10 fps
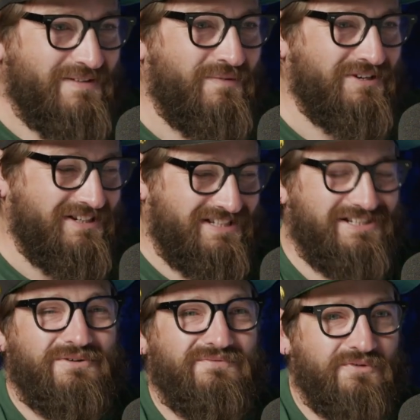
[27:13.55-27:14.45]
what do you sit
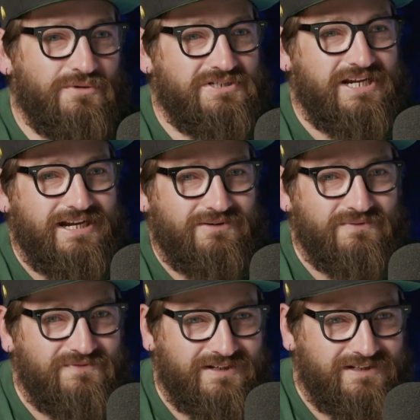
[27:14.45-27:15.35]
on 4chan or
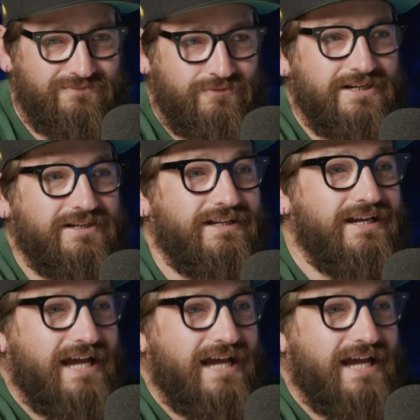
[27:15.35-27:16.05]
fucking reddit